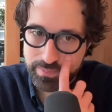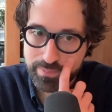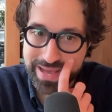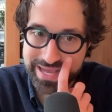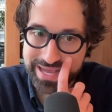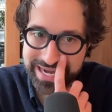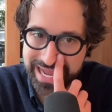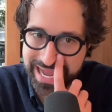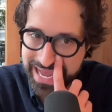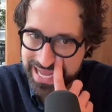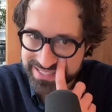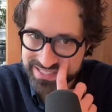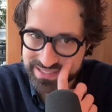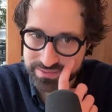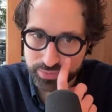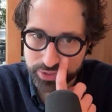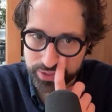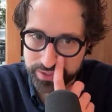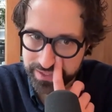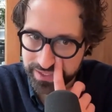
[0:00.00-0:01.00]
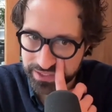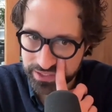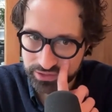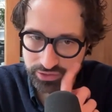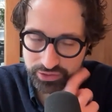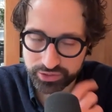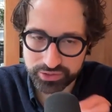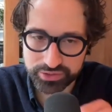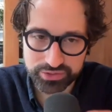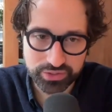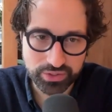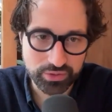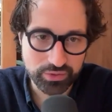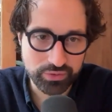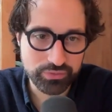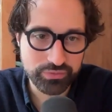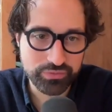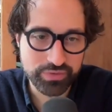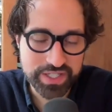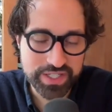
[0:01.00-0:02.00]
meta ads in particular.
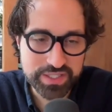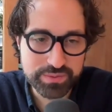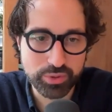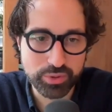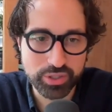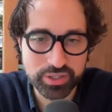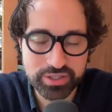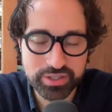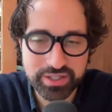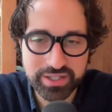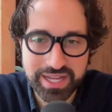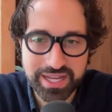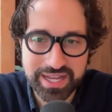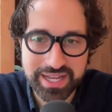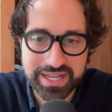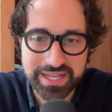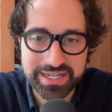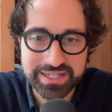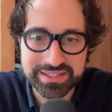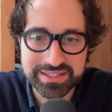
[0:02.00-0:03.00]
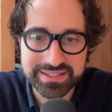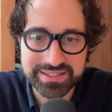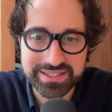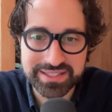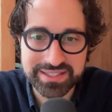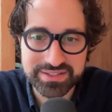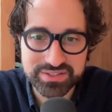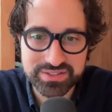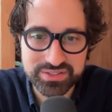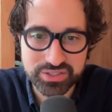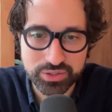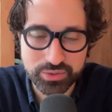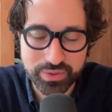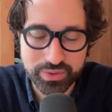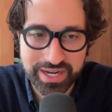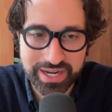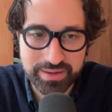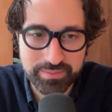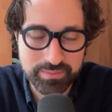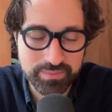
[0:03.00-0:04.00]
So Facebook and
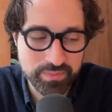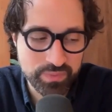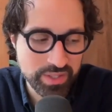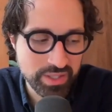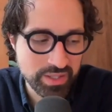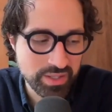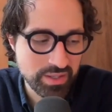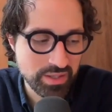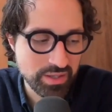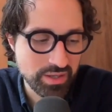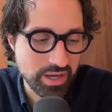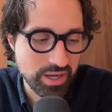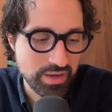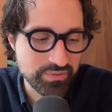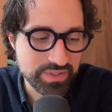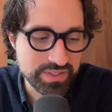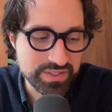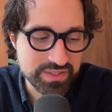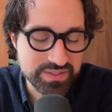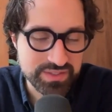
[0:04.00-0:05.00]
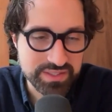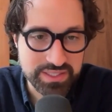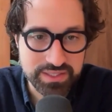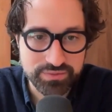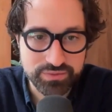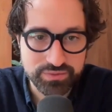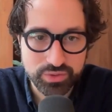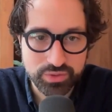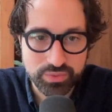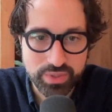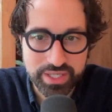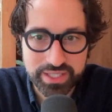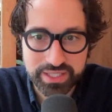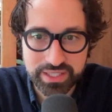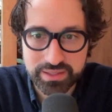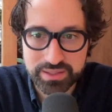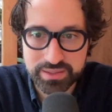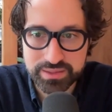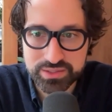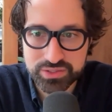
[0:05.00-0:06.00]
Instagram. Obviously, if you're
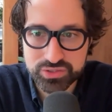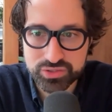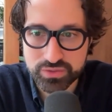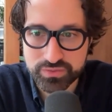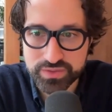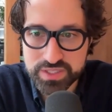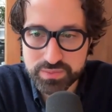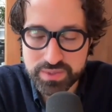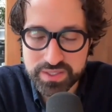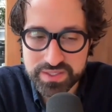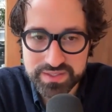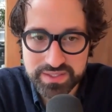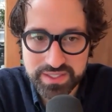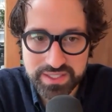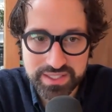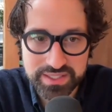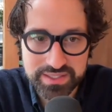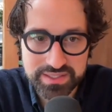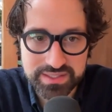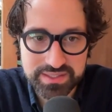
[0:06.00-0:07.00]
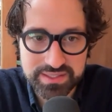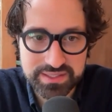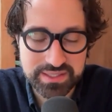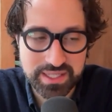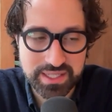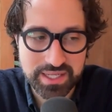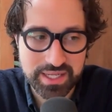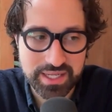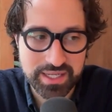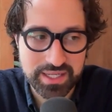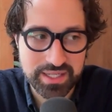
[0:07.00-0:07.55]
running a service business,